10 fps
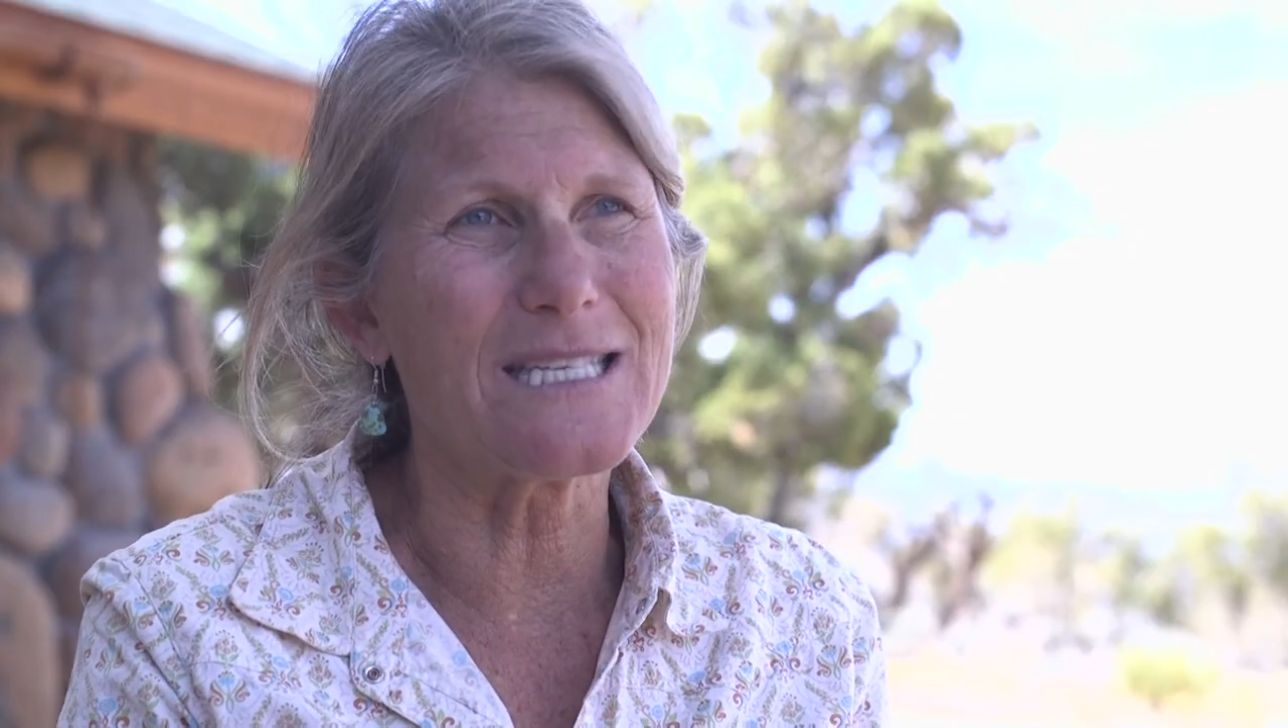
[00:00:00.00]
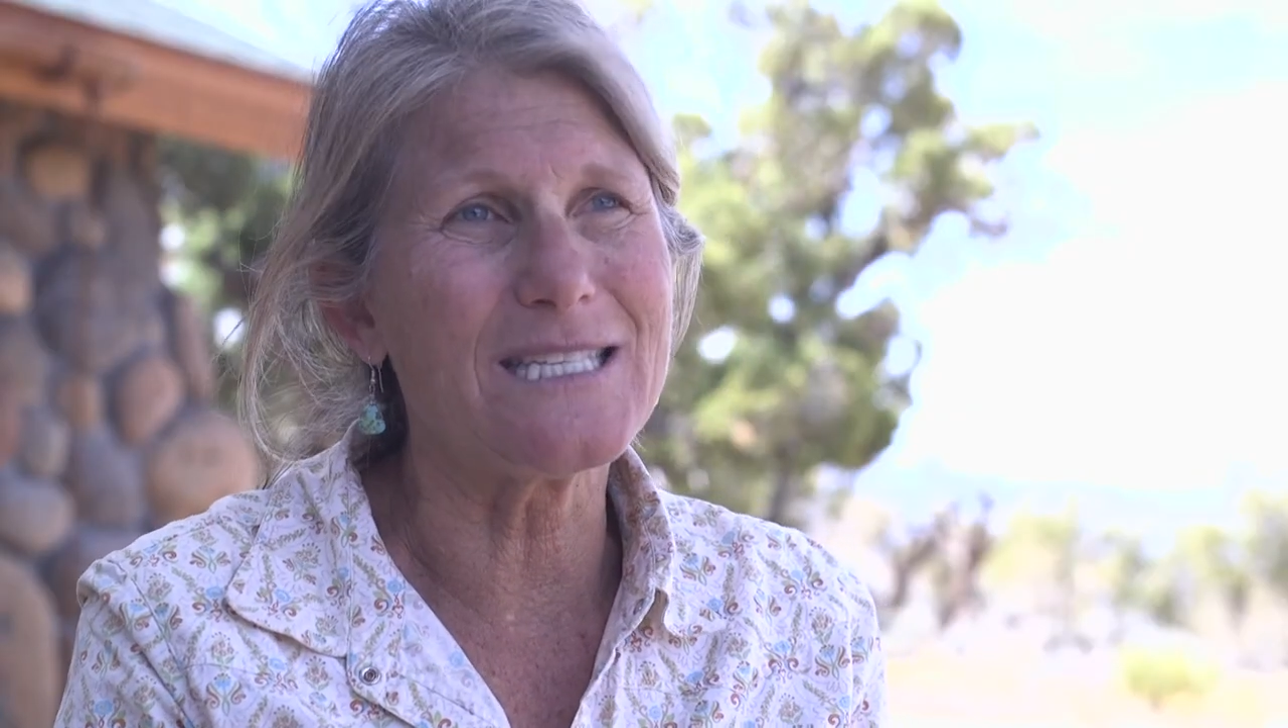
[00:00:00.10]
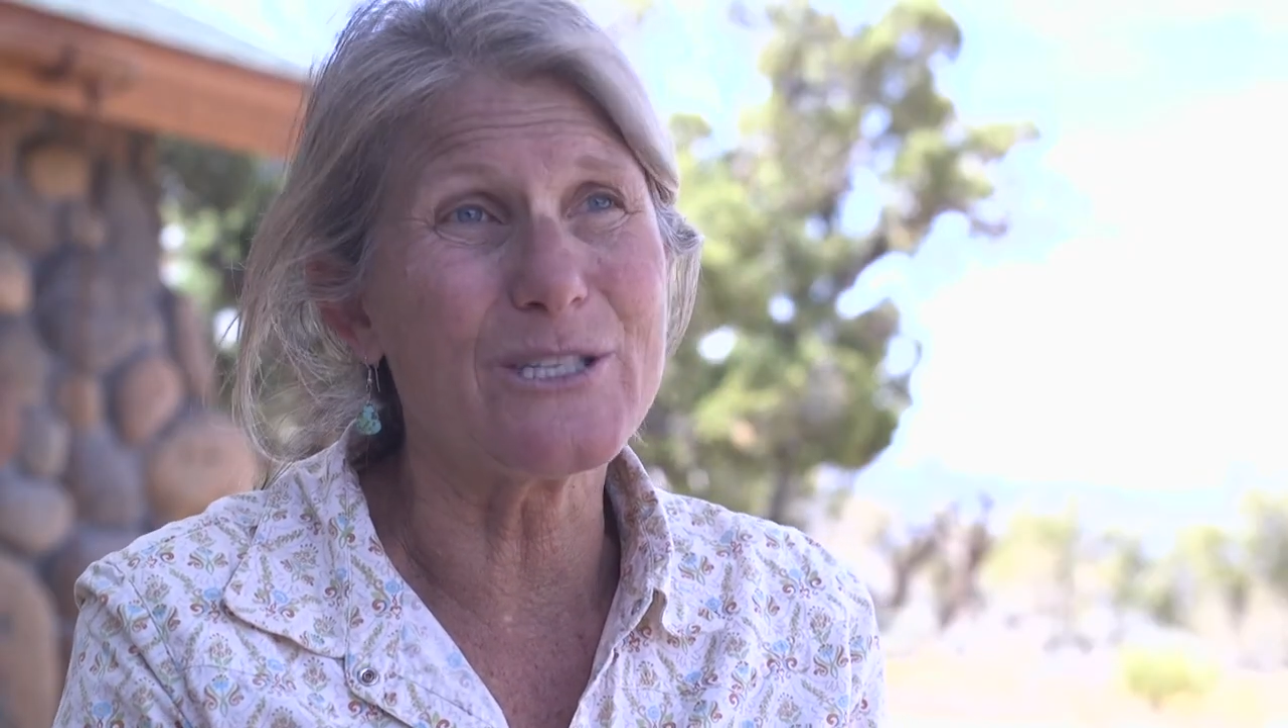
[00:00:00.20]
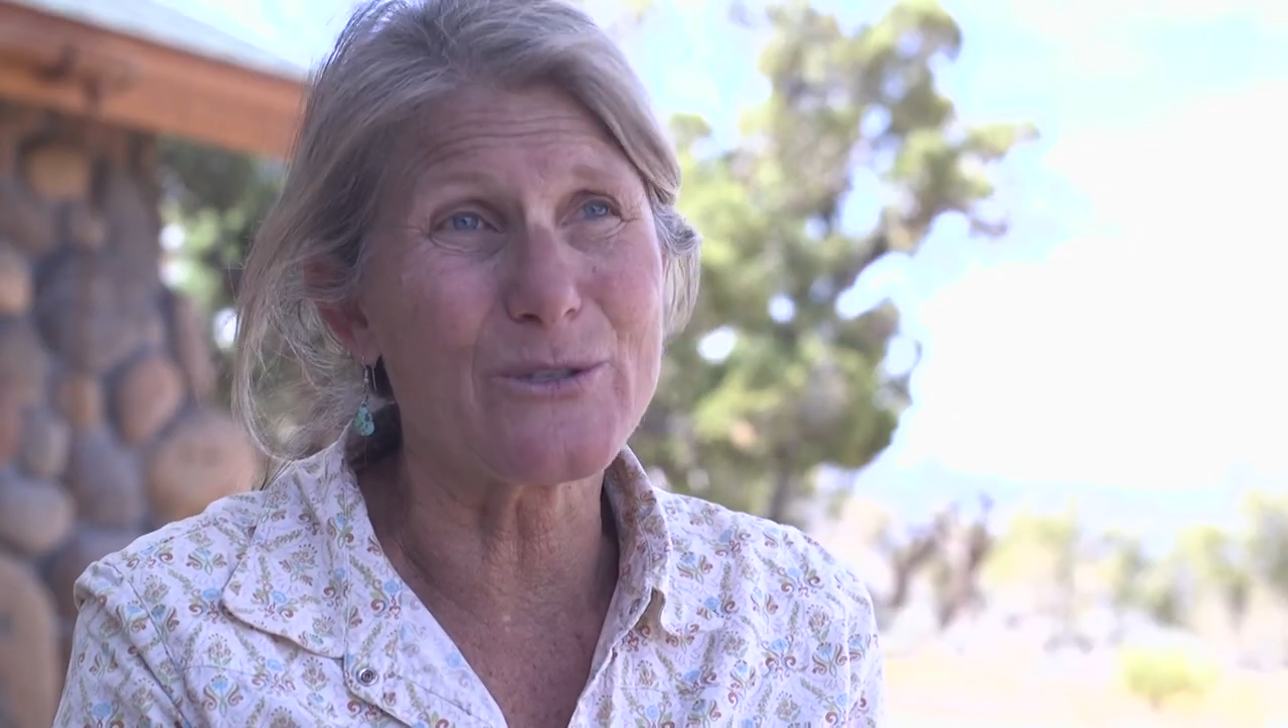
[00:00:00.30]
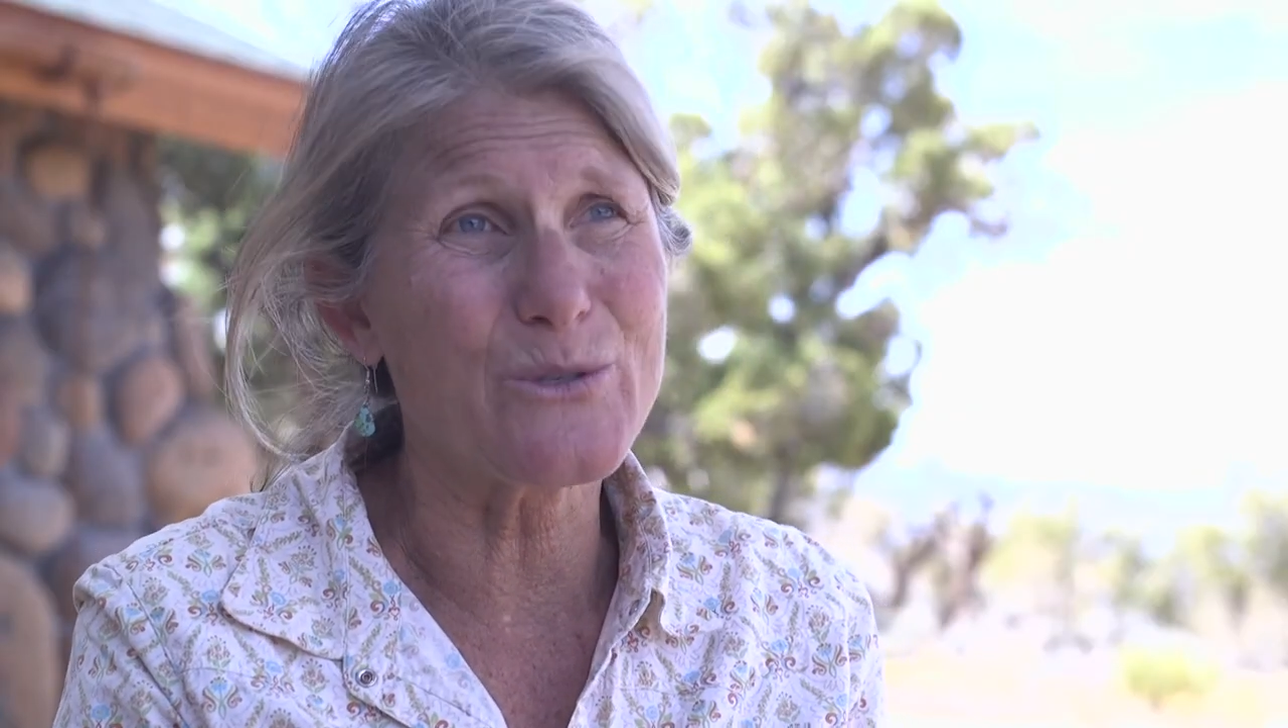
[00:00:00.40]

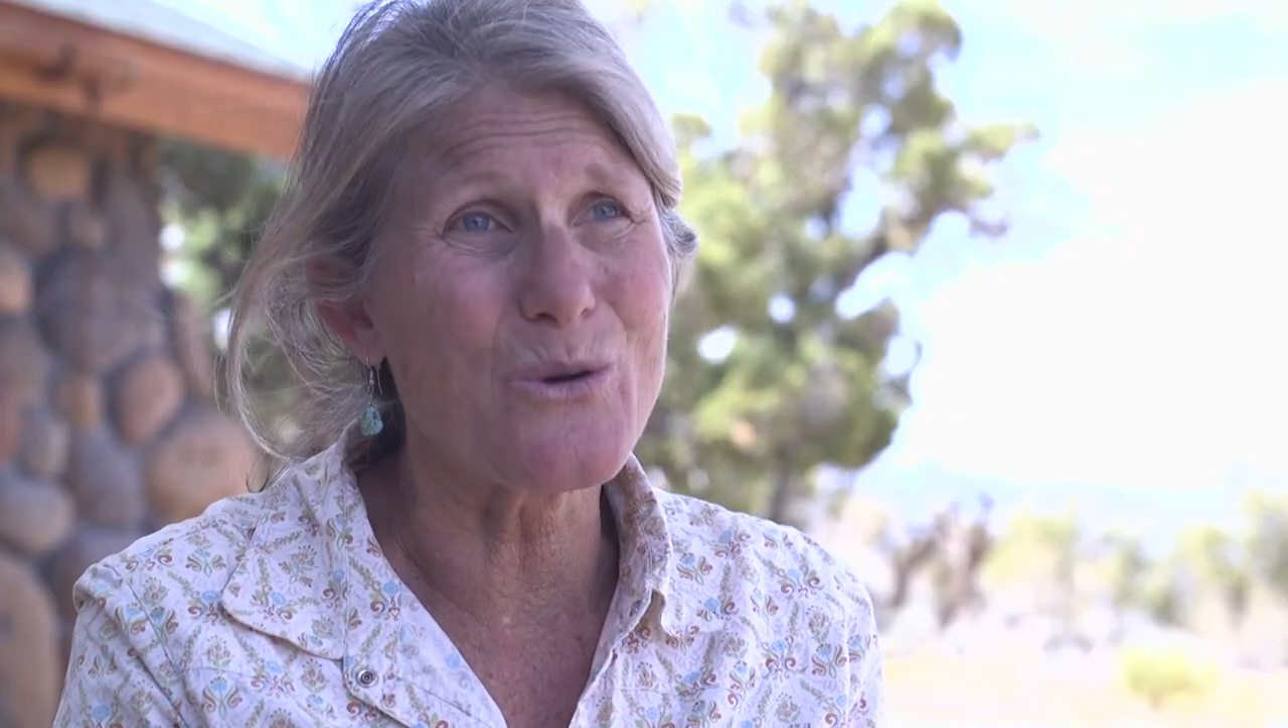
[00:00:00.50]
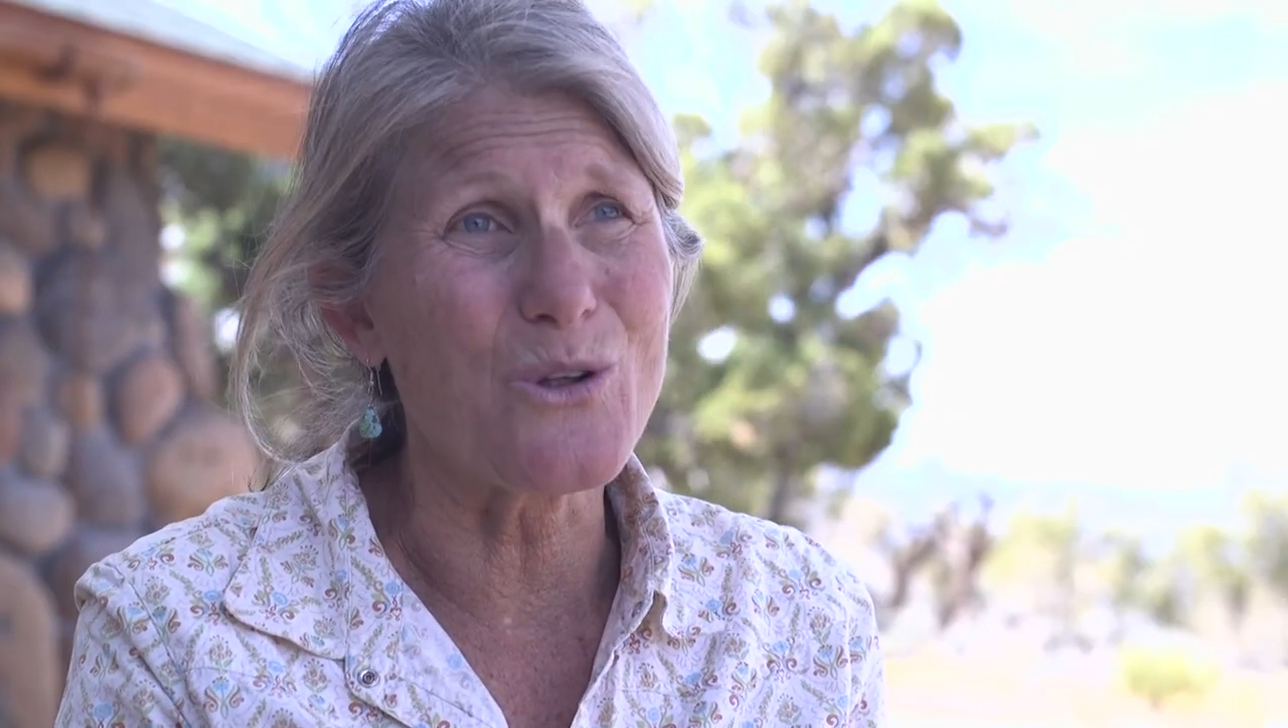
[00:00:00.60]
million years